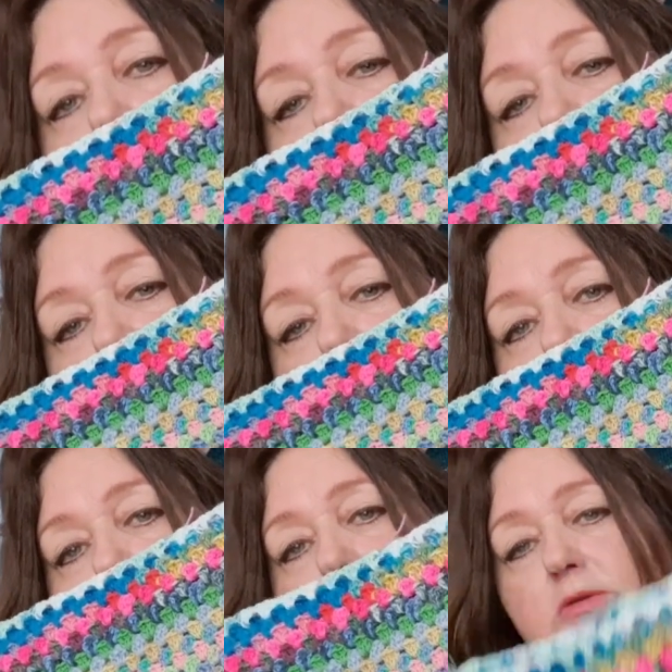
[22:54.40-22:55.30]
Granny
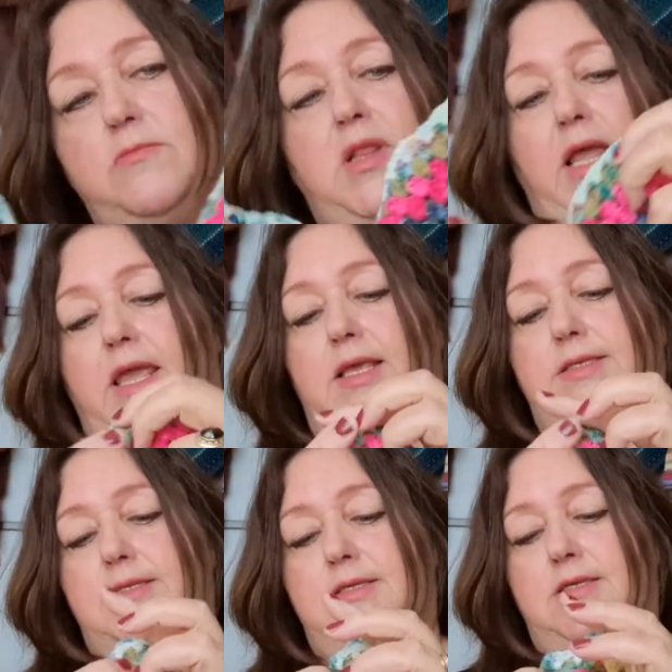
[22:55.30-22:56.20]
Stripes
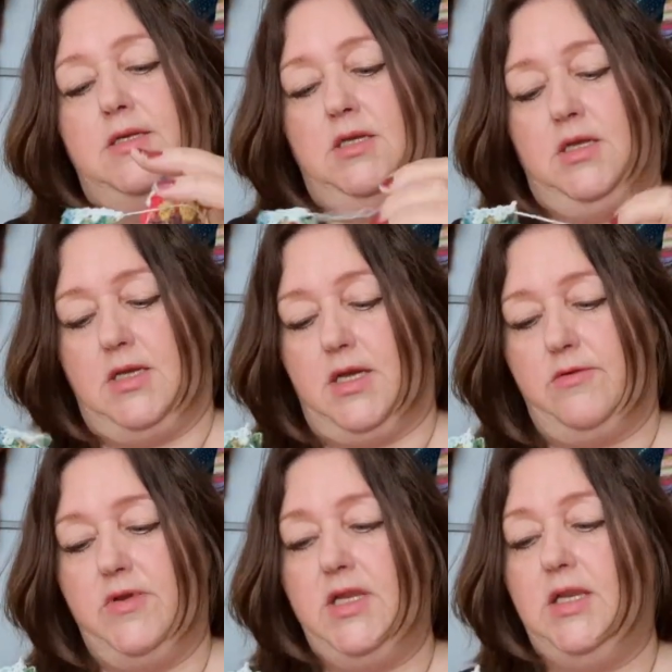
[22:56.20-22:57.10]
blanket. I
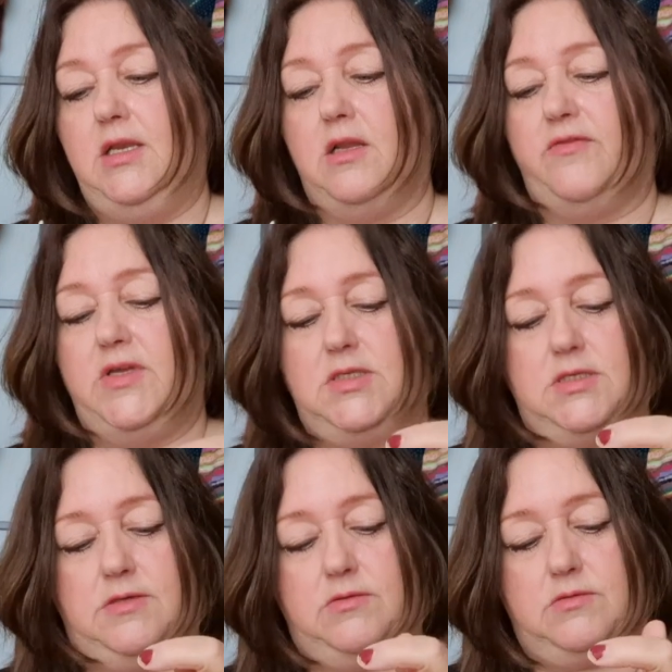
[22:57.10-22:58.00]
really love it.